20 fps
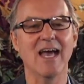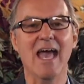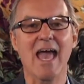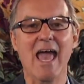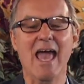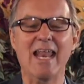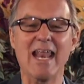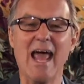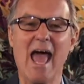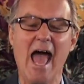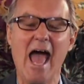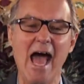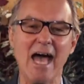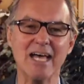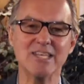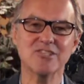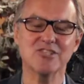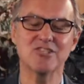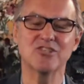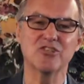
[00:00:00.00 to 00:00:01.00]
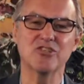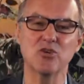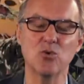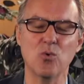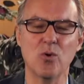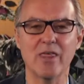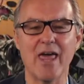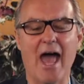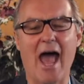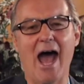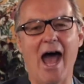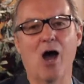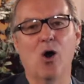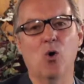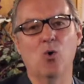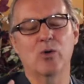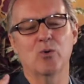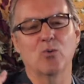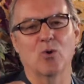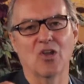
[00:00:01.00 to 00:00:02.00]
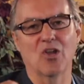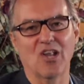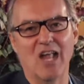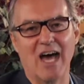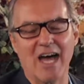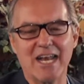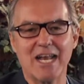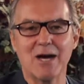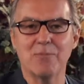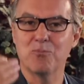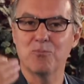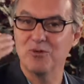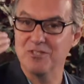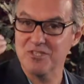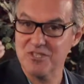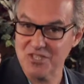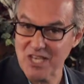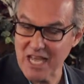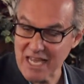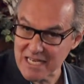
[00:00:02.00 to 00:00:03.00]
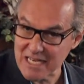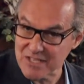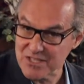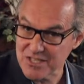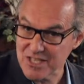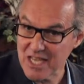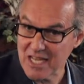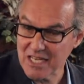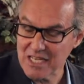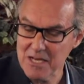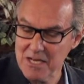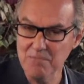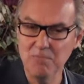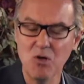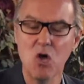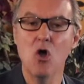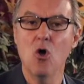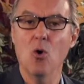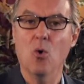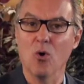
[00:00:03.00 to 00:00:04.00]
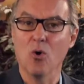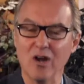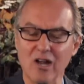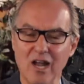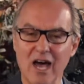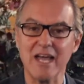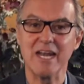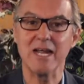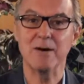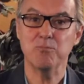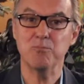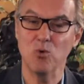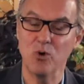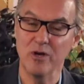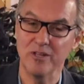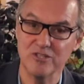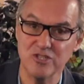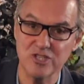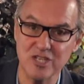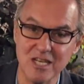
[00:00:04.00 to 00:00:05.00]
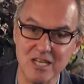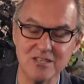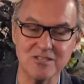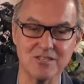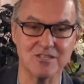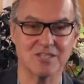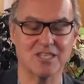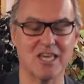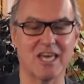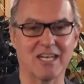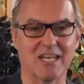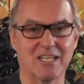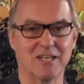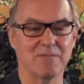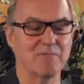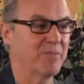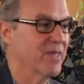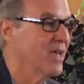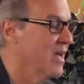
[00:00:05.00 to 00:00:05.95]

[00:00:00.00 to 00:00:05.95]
And it has to do with how we will line up with Satan's kingdom or line up with Jesus' kingdom.